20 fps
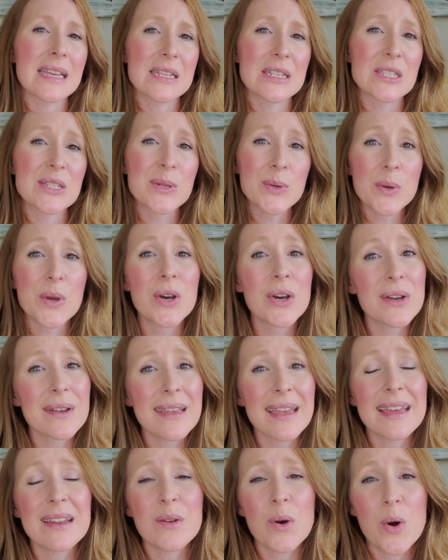and to cook
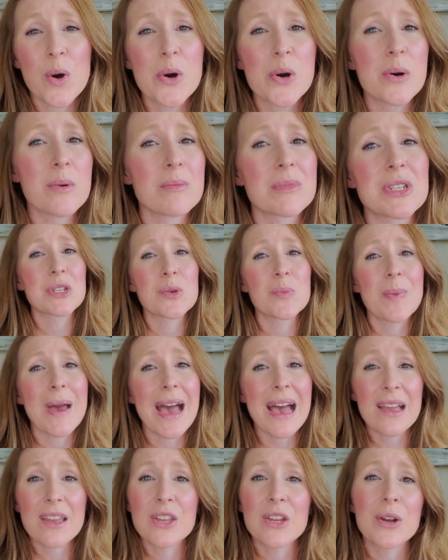at home, to
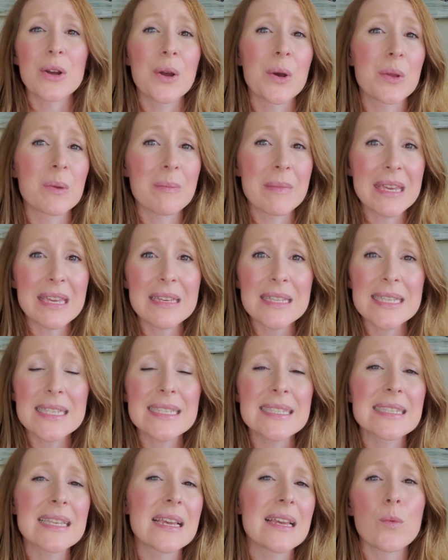pack your own
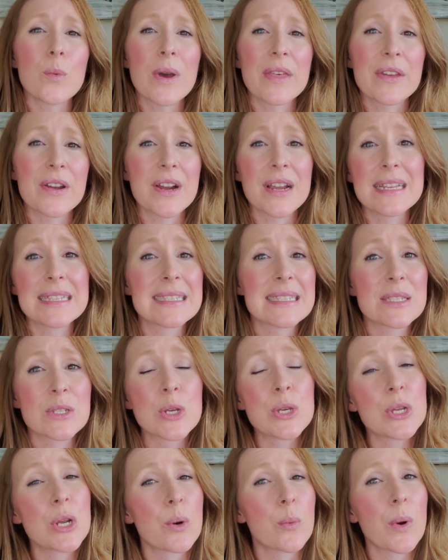meals, whether it's to
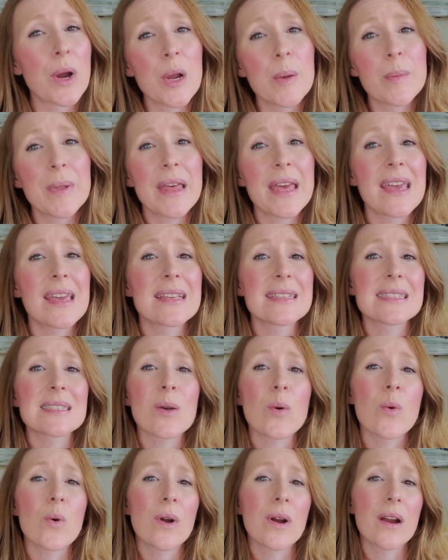your workplace
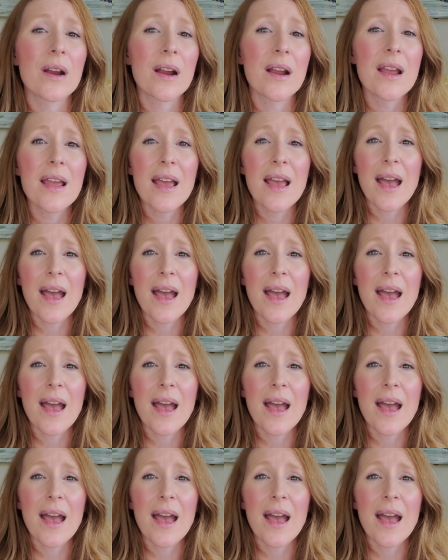or